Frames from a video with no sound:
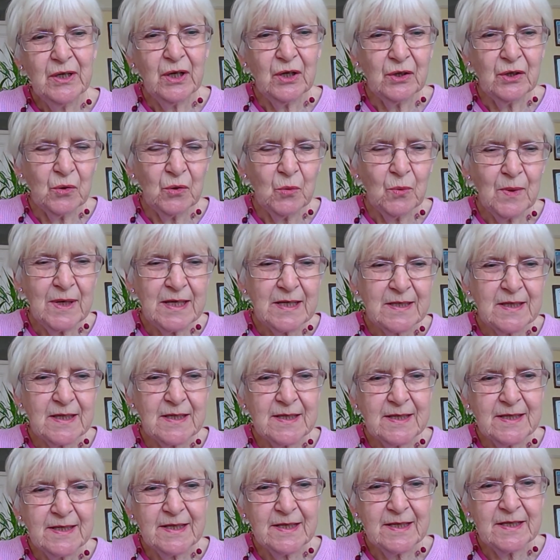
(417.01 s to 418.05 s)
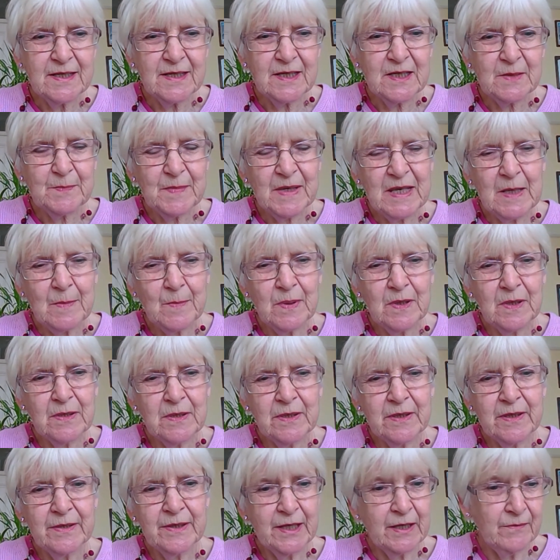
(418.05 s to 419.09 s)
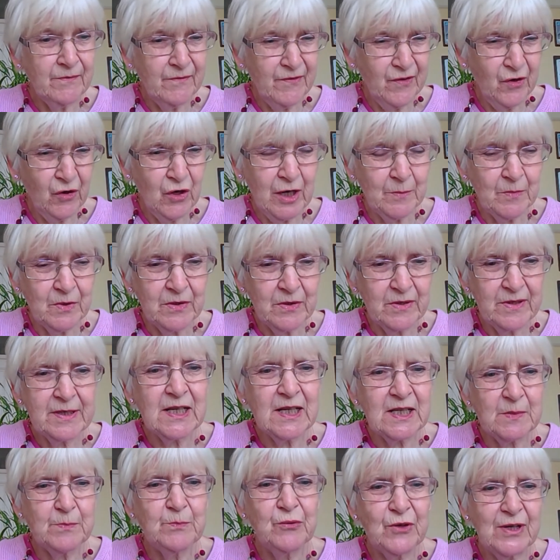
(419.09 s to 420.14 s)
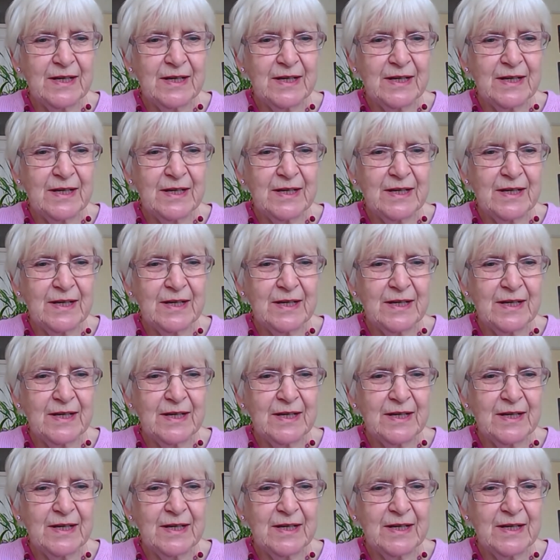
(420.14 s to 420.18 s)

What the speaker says: and always considers people and the environment. That's